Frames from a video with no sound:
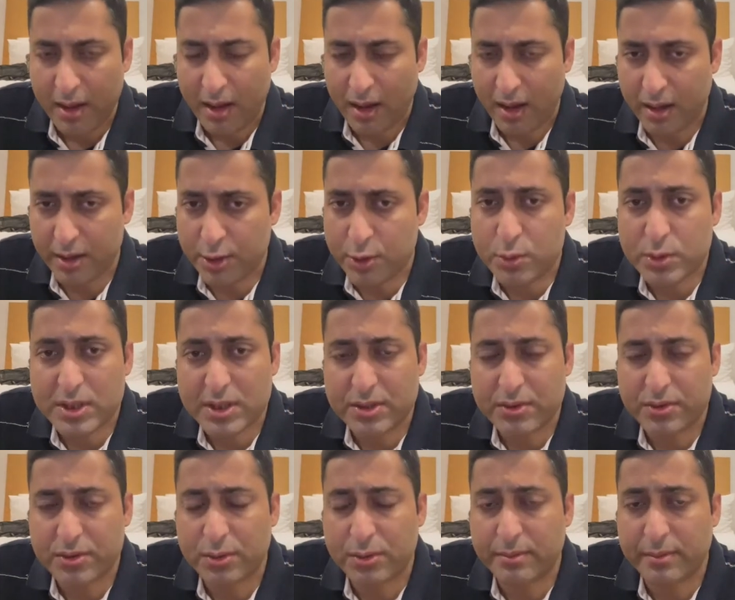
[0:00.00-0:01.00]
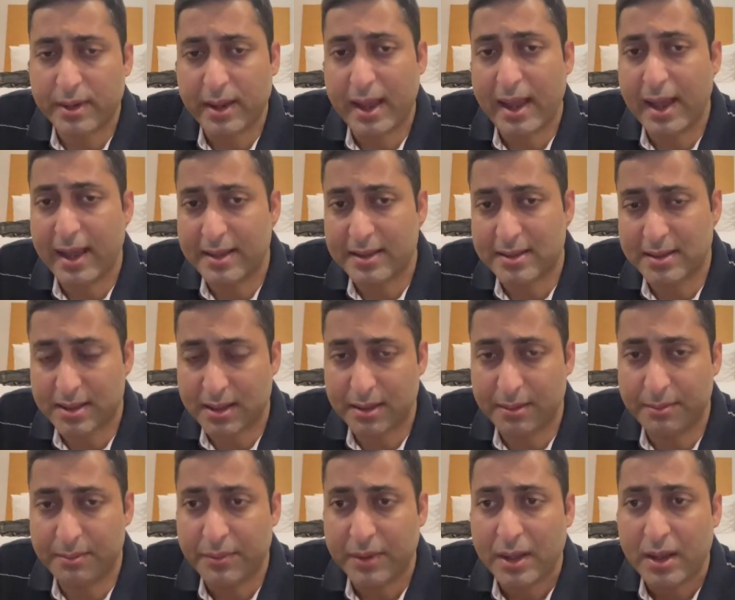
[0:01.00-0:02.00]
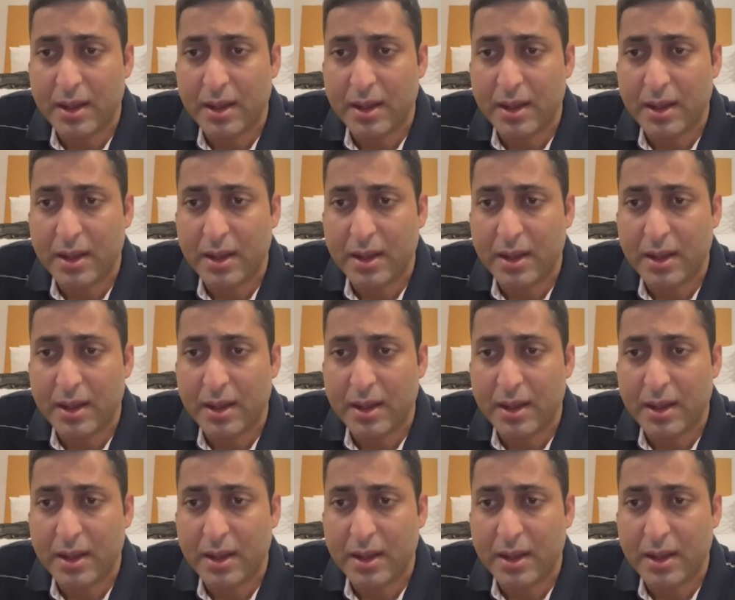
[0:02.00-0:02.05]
A new syndrome has come